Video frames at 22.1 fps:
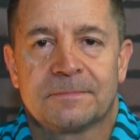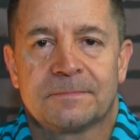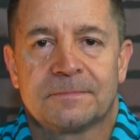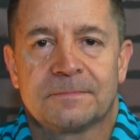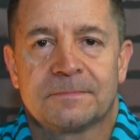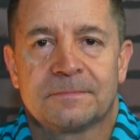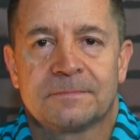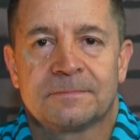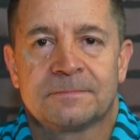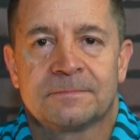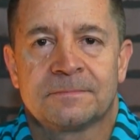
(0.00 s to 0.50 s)

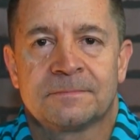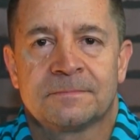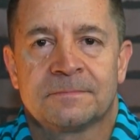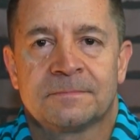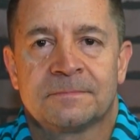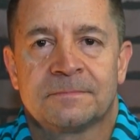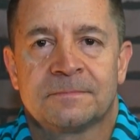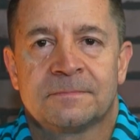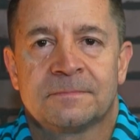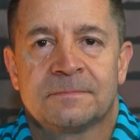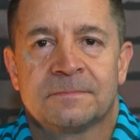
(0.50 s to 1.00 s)

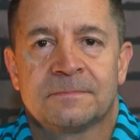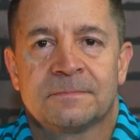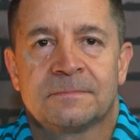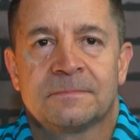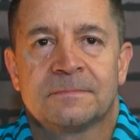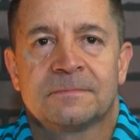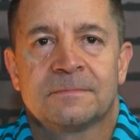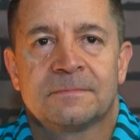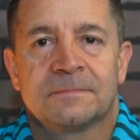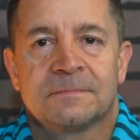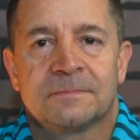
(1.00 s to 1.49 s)

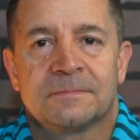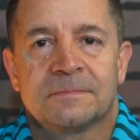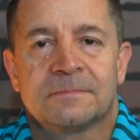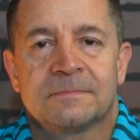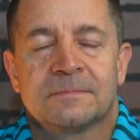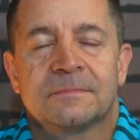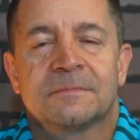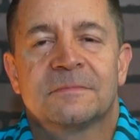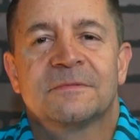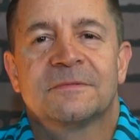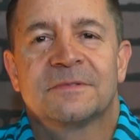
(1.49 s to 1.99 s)

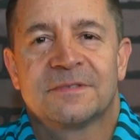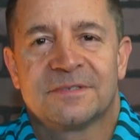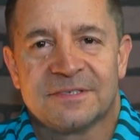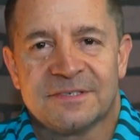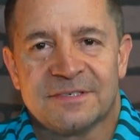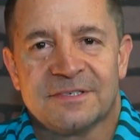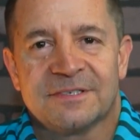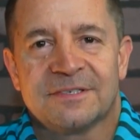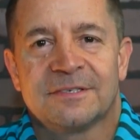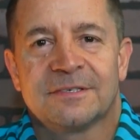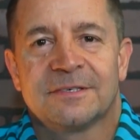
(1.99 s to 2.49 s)

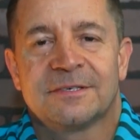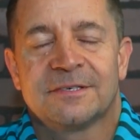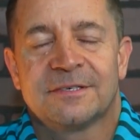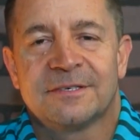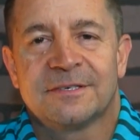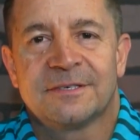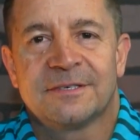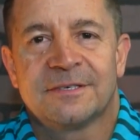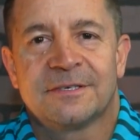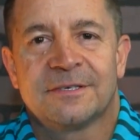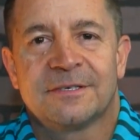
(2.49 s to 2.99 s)

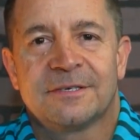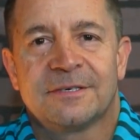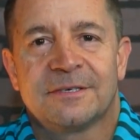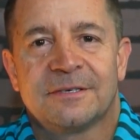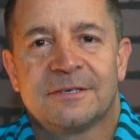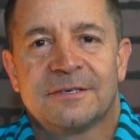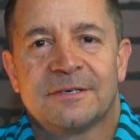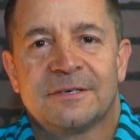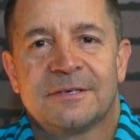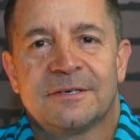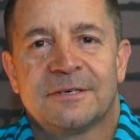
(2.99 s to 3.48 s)

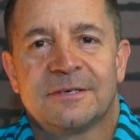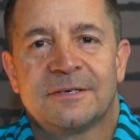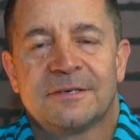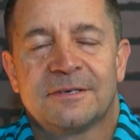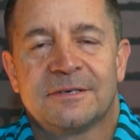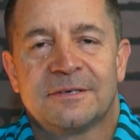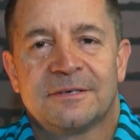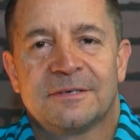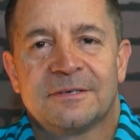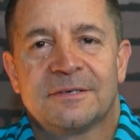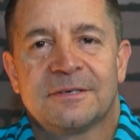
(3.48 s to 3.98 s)

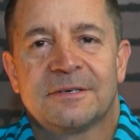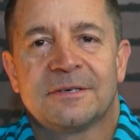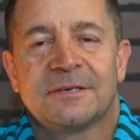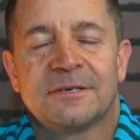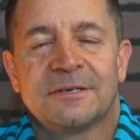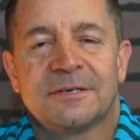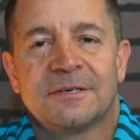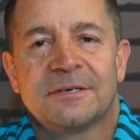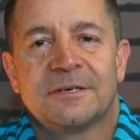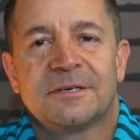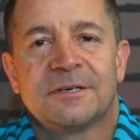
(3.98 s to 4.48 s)

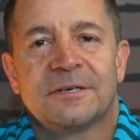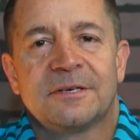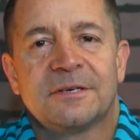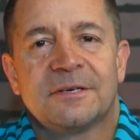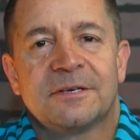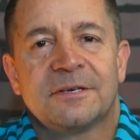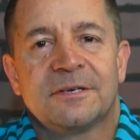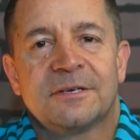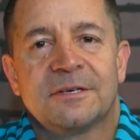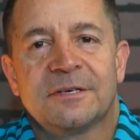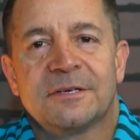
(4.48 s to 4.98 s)

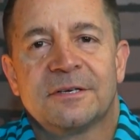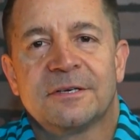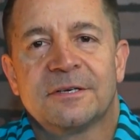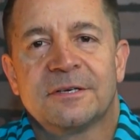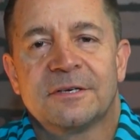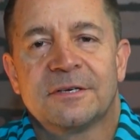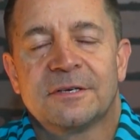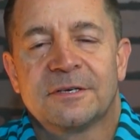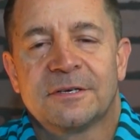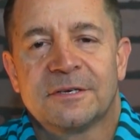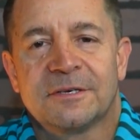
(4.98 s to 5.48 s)

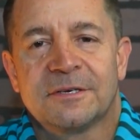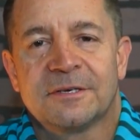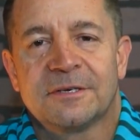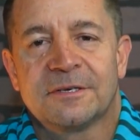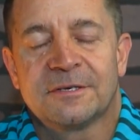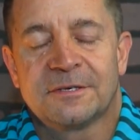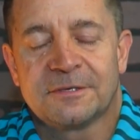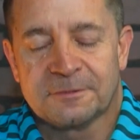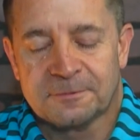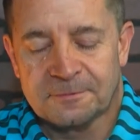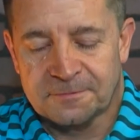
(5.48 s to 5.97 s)

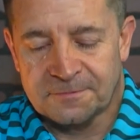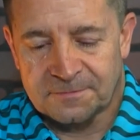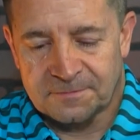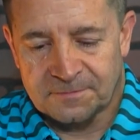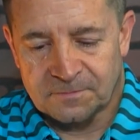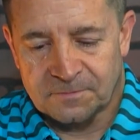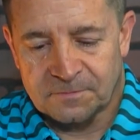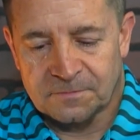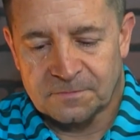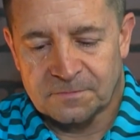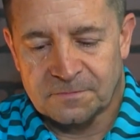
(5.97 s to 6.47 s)

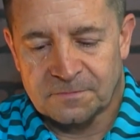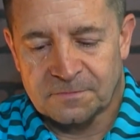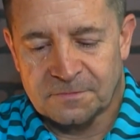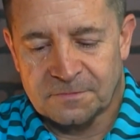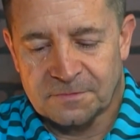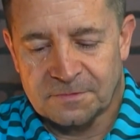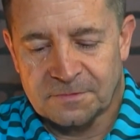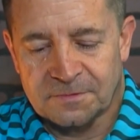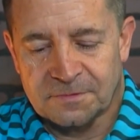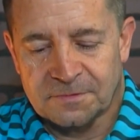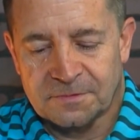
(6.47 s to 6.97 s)

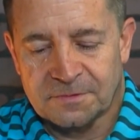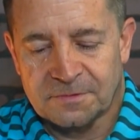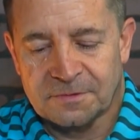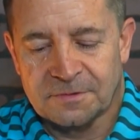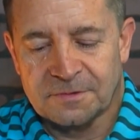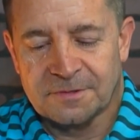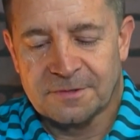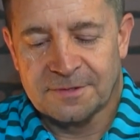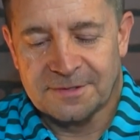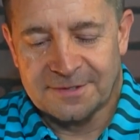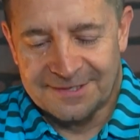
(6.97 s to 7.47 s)

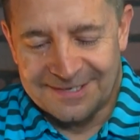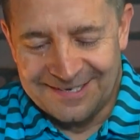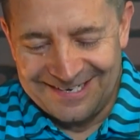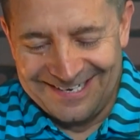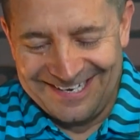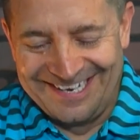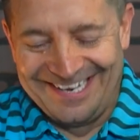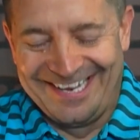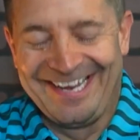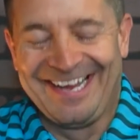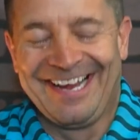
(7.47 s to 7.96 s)

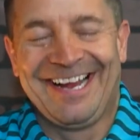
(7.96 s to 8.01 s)
(not speaking)